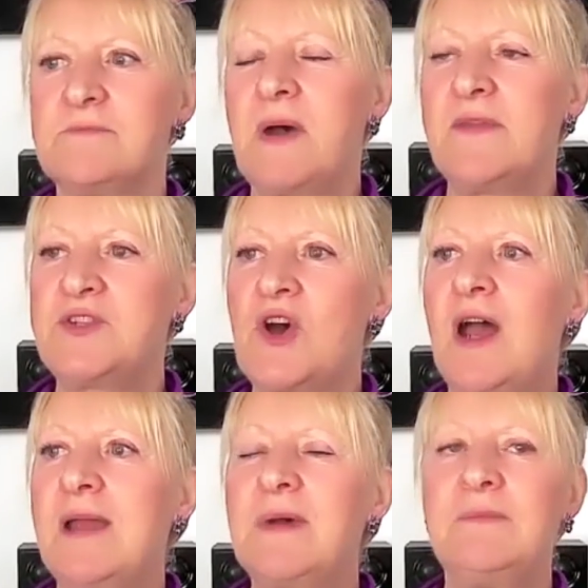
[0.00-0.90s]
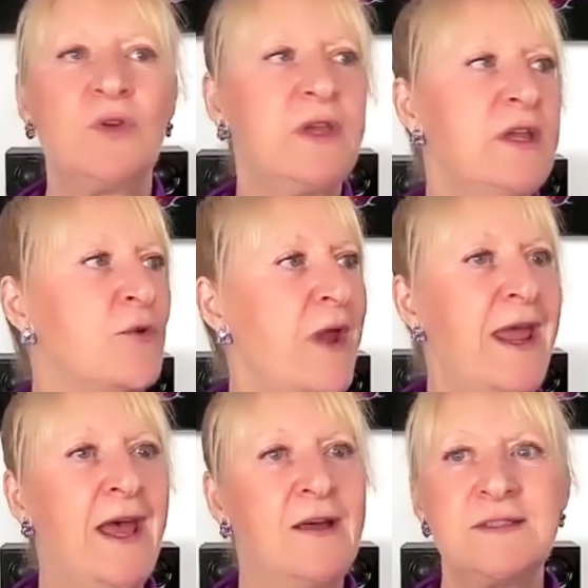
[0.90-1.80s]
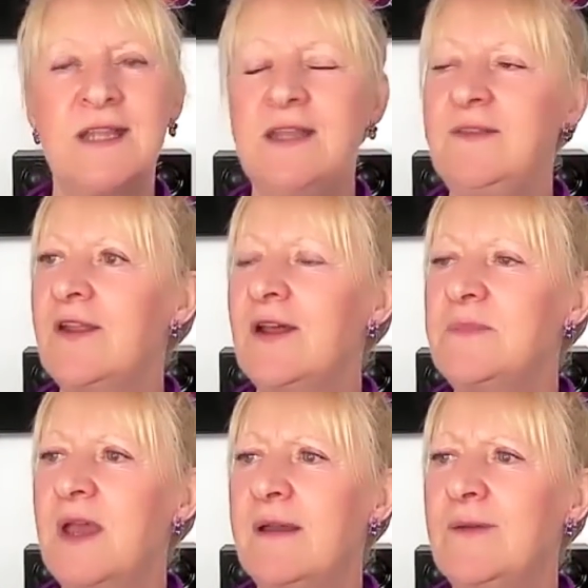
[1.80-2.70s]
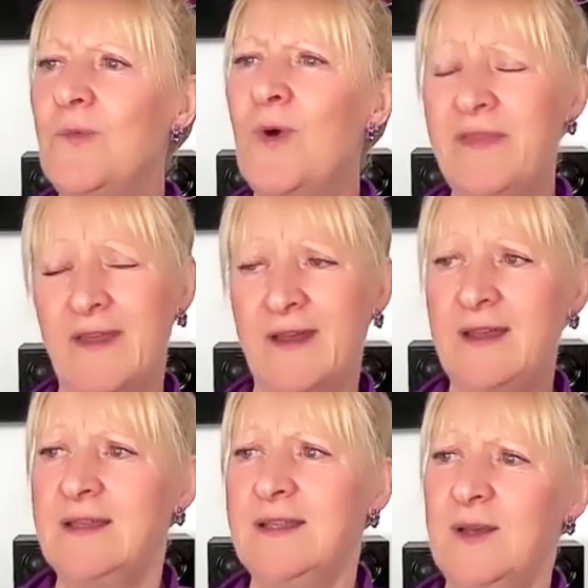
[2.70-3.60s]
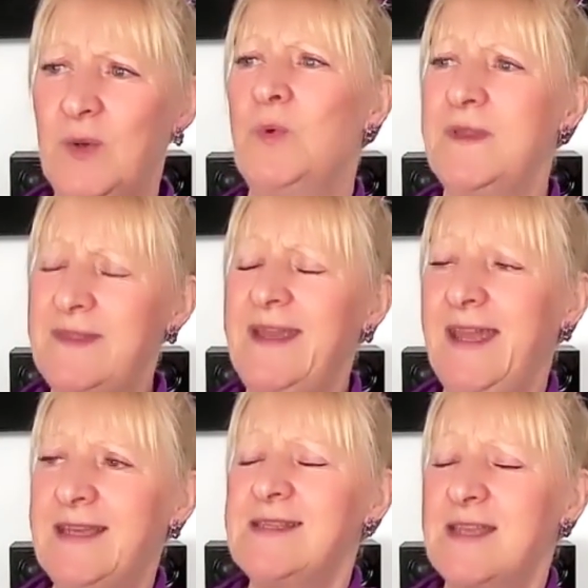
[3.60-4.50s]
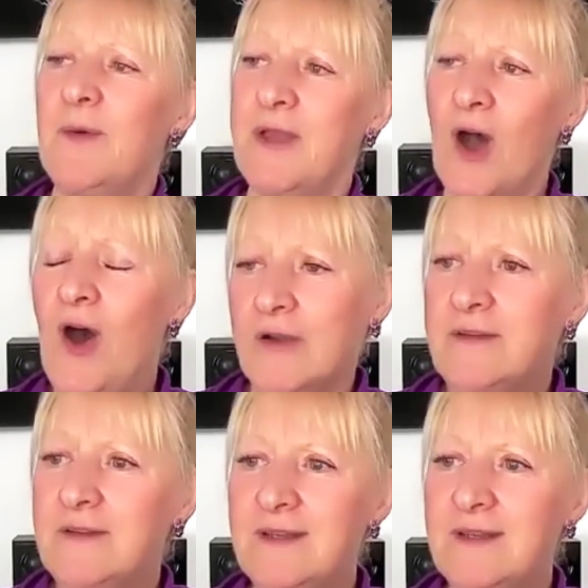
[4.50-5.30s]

By the time I'm looking around and then I'm going, what the heck is going on?